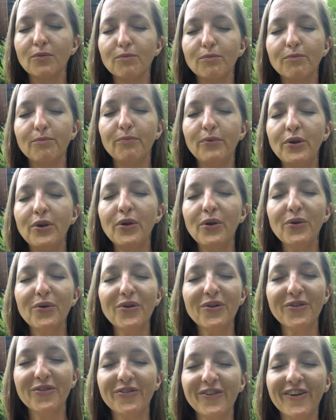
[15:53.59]

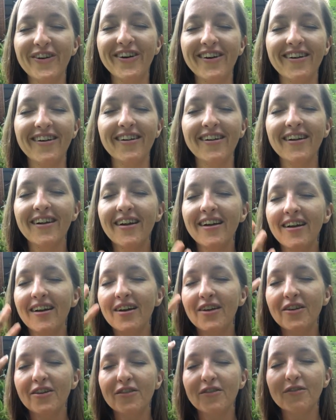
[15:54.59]
beautiful,
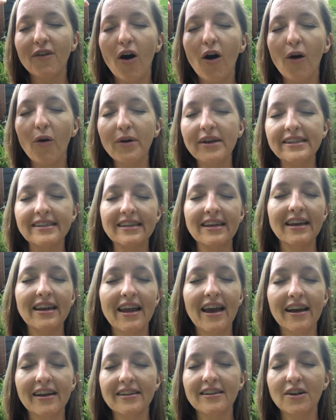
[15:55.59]
always
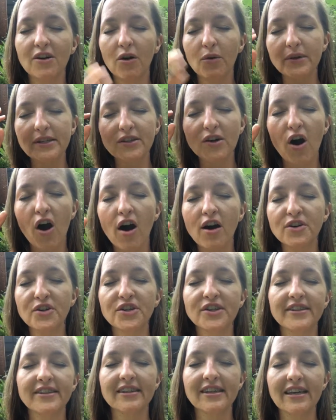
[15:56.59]
connected, always
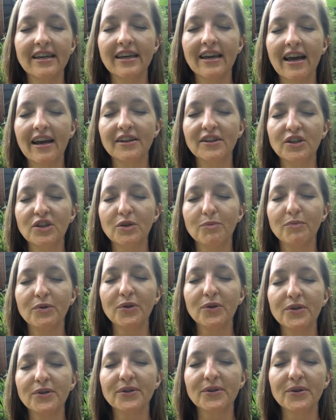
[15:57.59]
consciously connected to
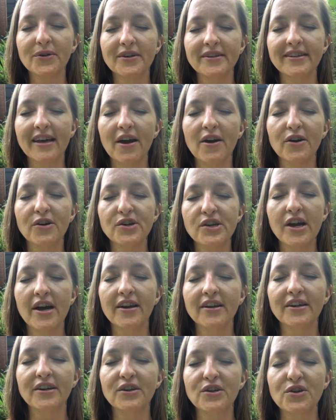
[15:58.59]
pure source energy,
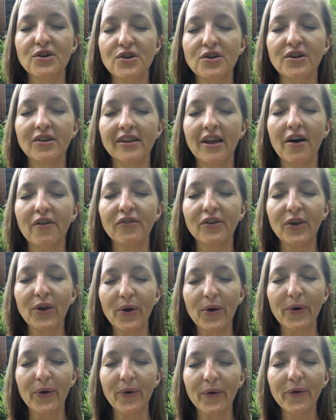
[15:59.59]
unconditional love
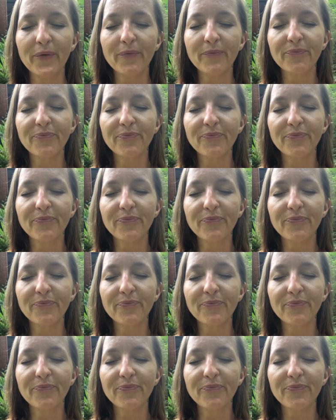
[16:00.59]
you.